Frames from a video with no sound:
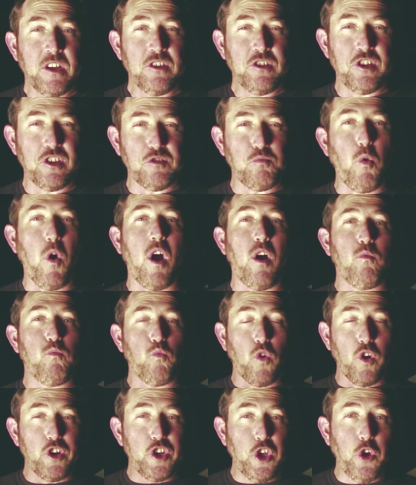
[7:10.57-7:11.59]
Just what
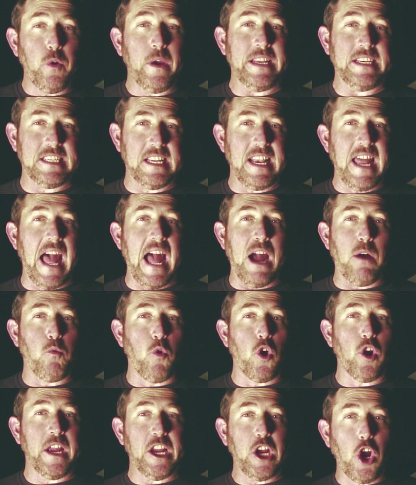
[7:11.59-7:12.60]
we're doing tonight.
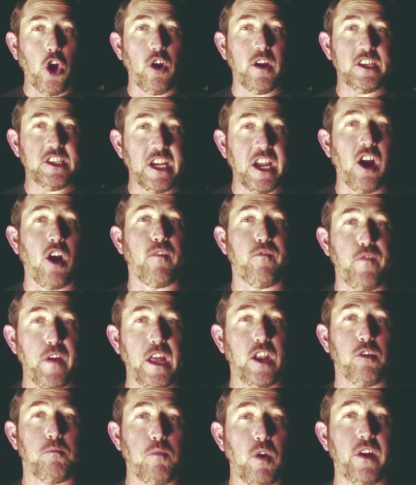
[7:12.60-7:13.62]
We're encouraging our
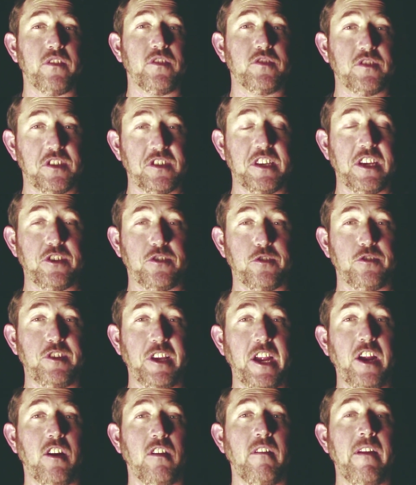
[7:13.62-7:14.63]
fellow brothers and sisters
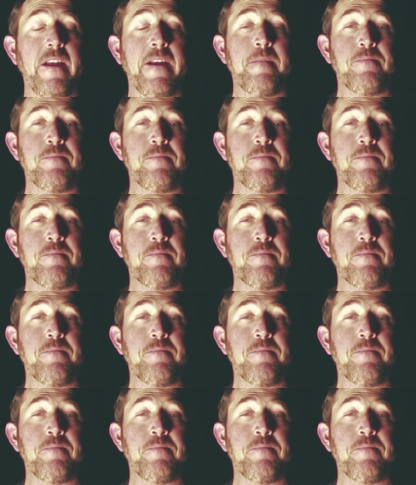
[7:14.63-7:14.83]
here